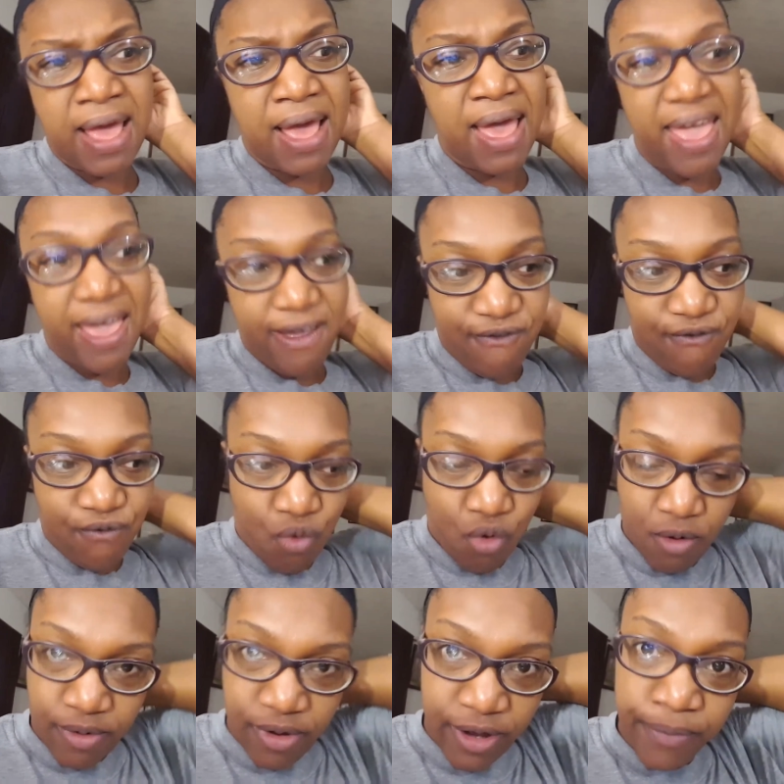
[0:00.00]
I had 4,
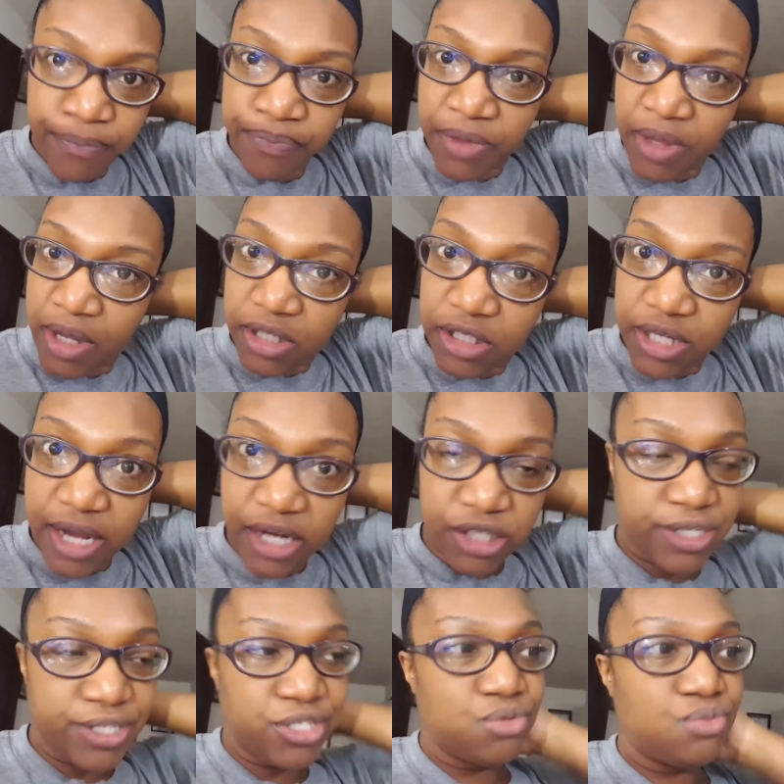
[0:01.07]
but she
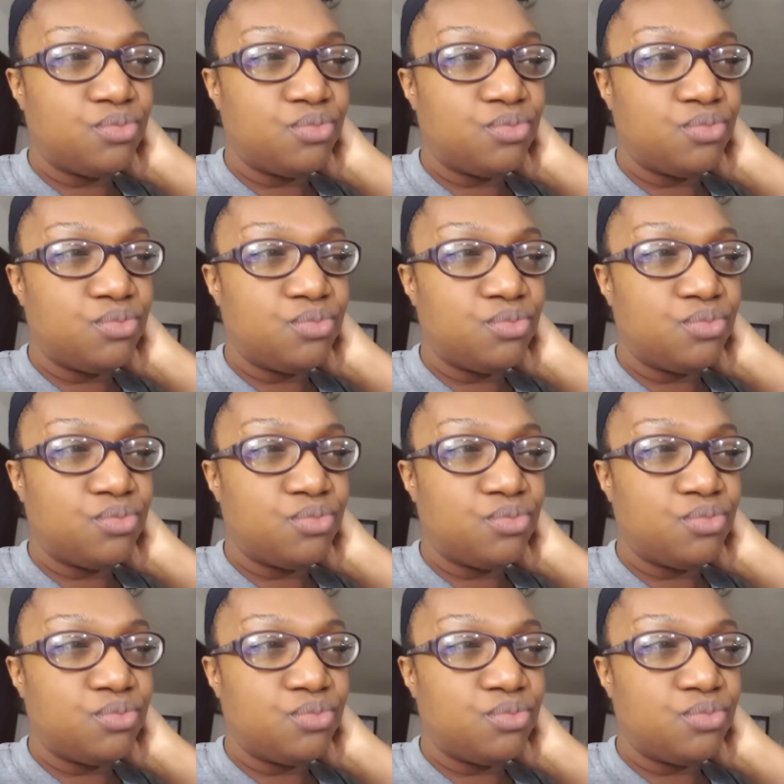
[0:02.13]
actually